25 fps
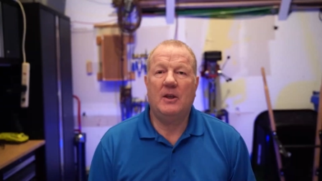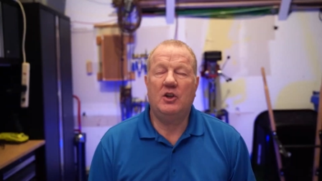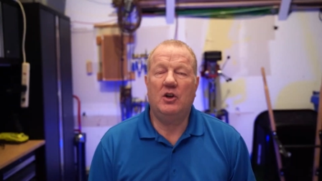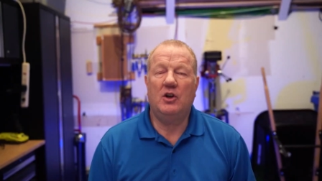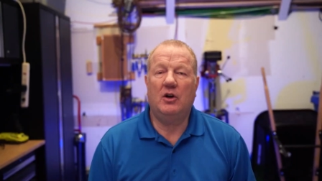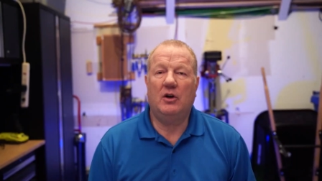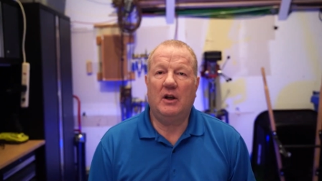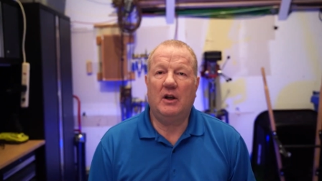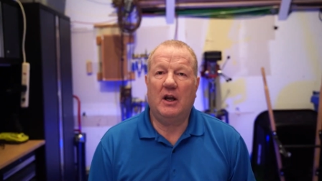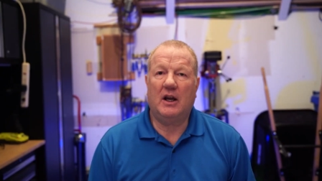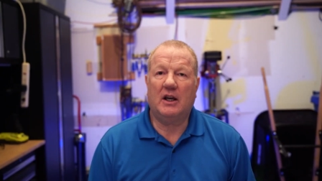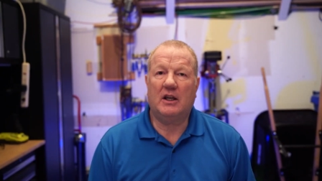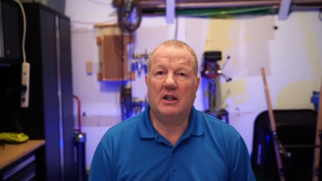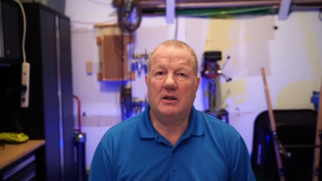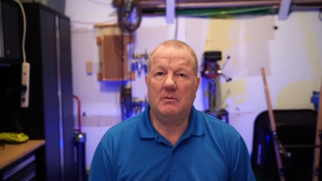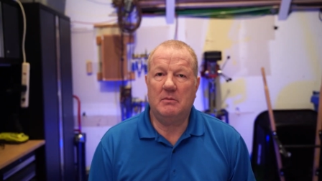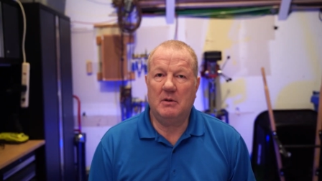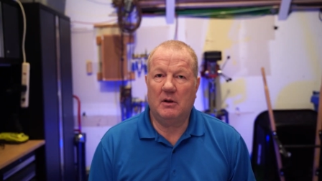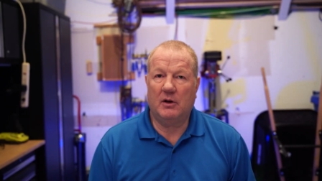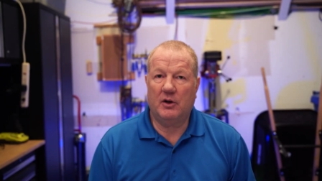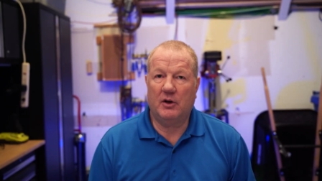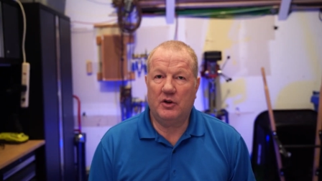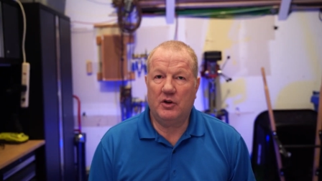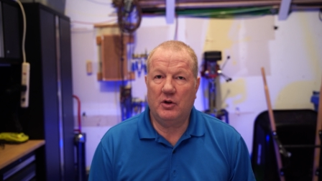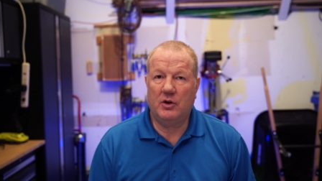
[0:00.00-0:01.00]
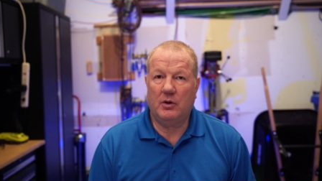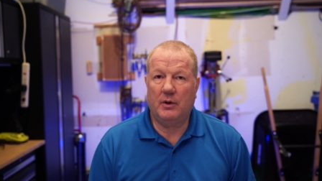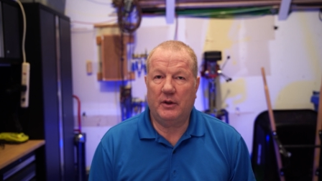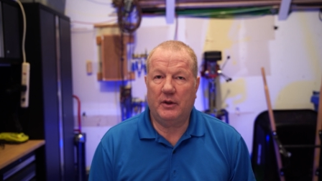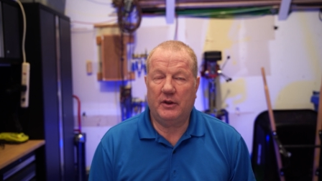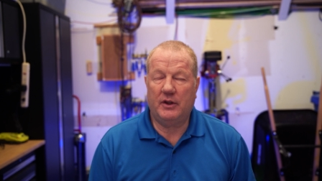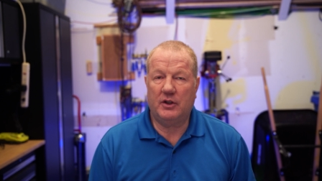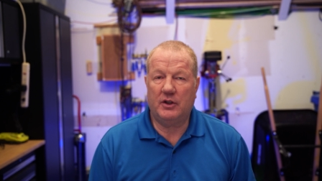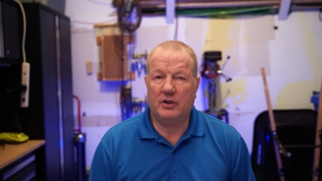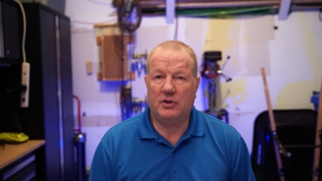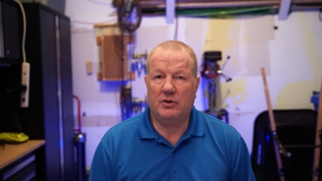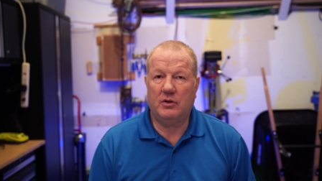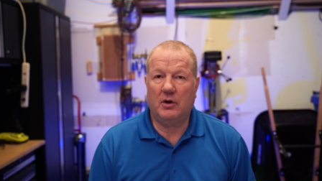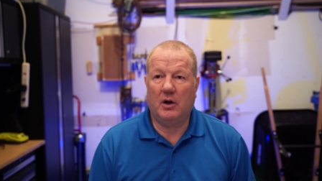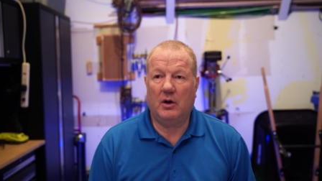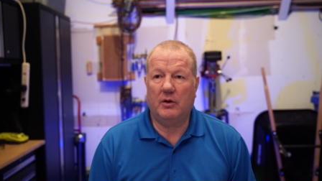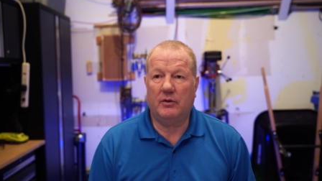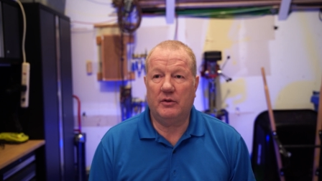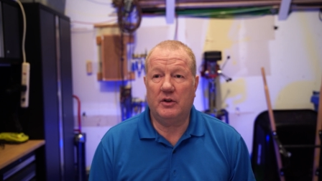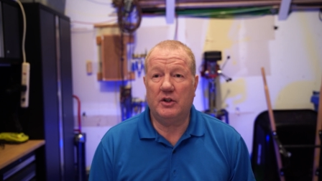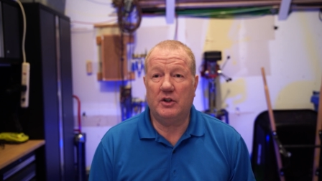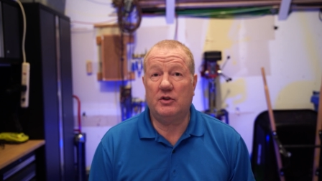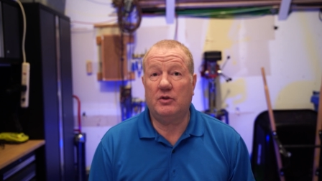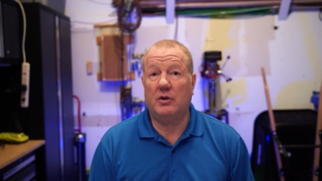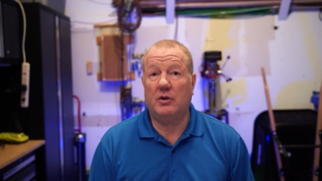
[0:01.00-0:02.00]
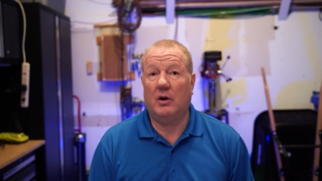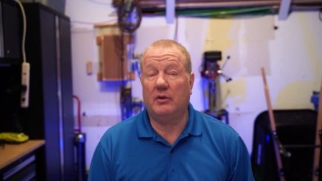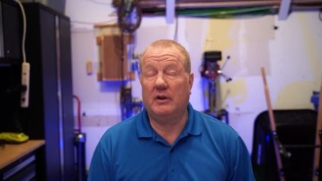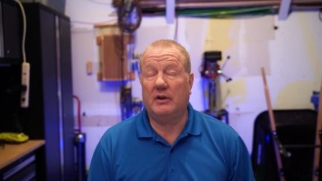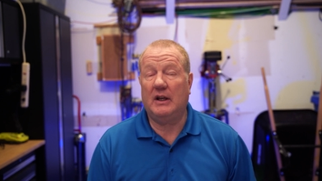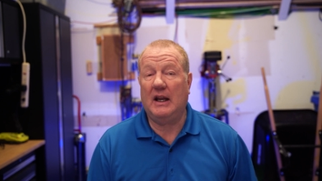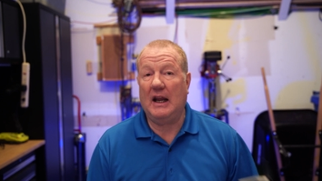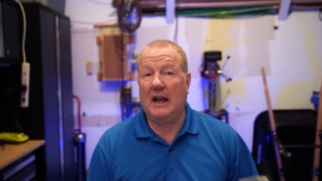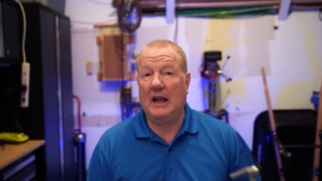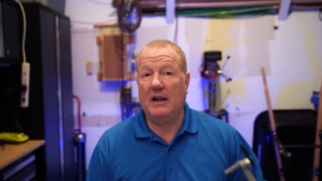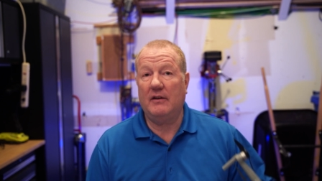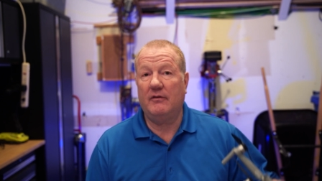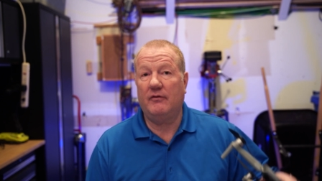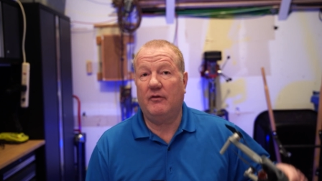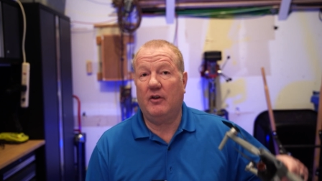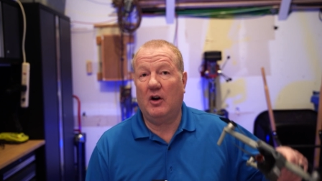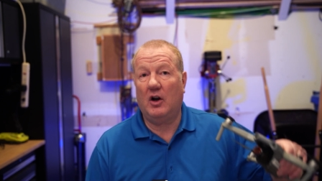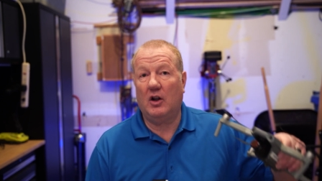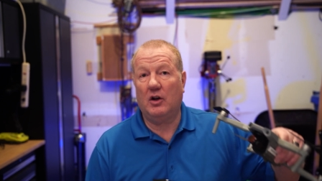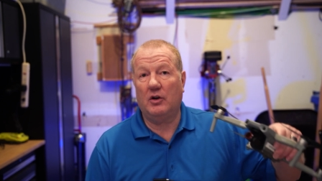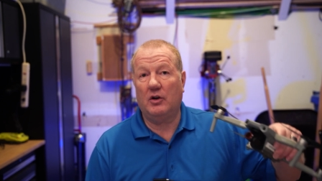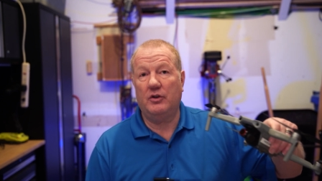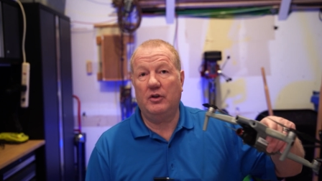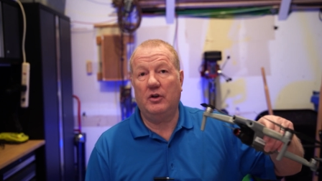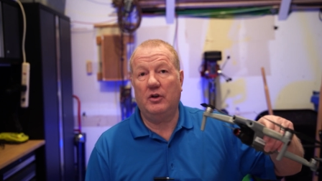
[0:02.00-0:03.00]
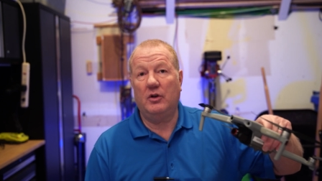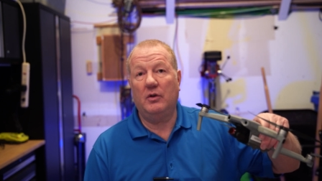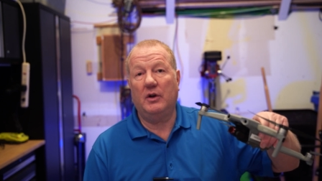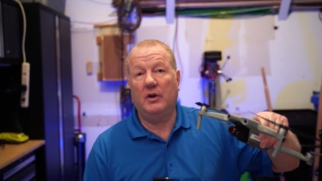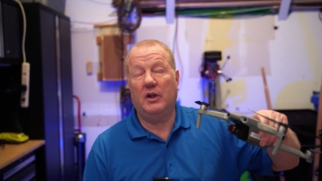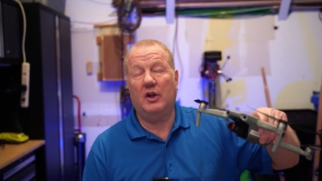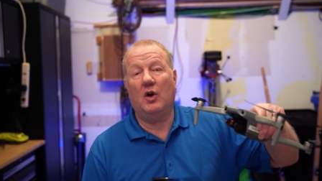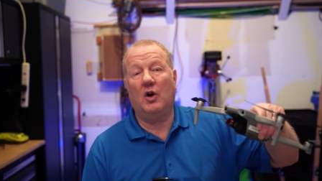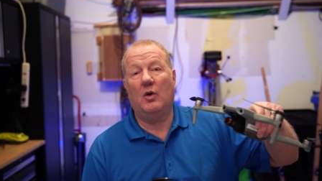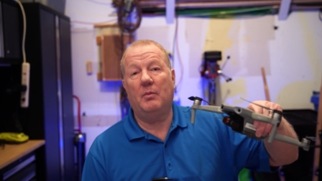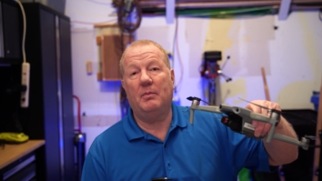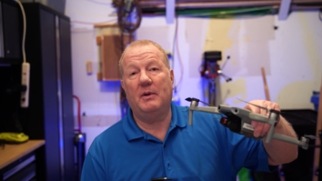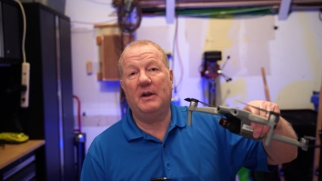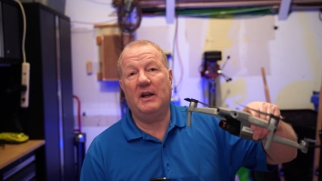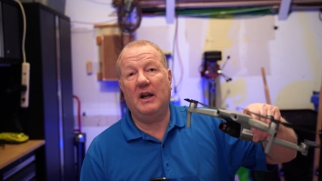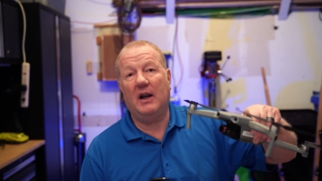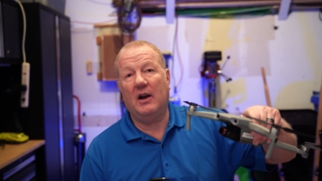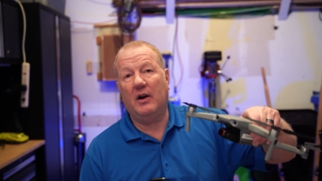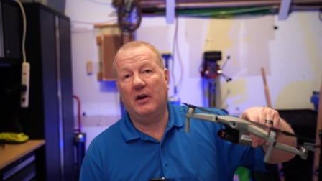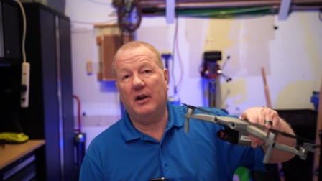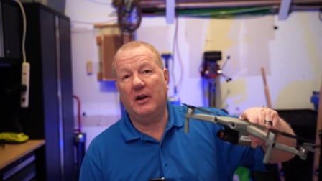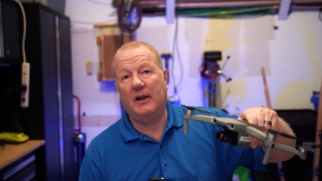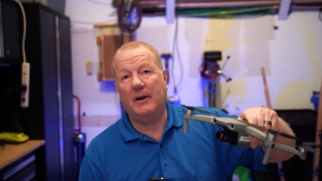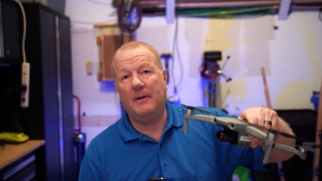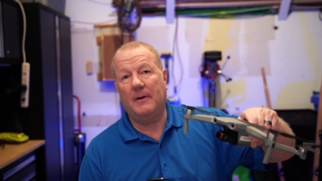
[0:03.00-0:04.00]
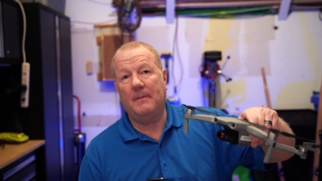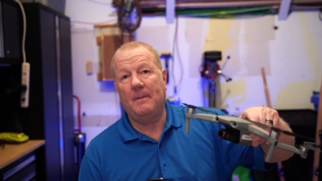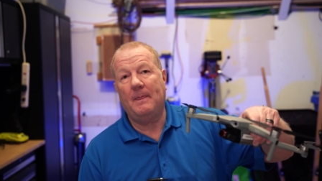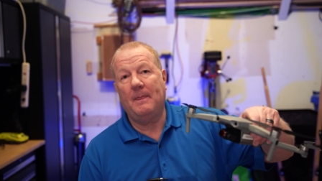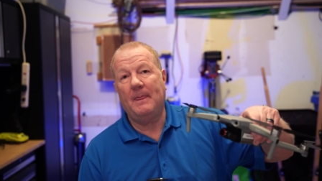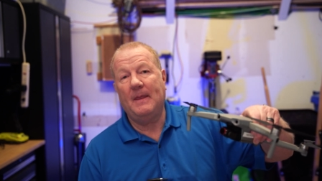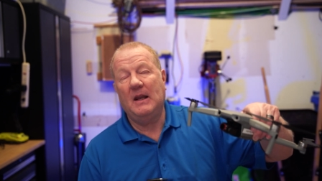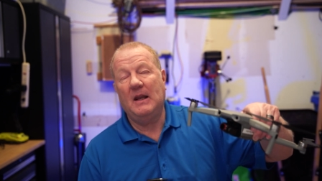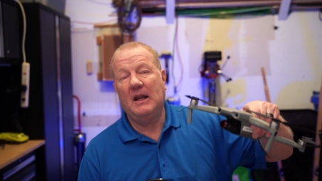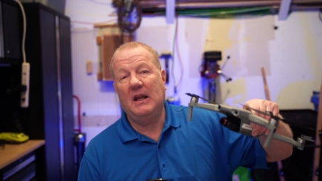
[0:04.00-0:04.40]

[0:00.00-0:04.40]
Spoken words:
you're not going to be able to do it with this drone. This drone can follow you in open area.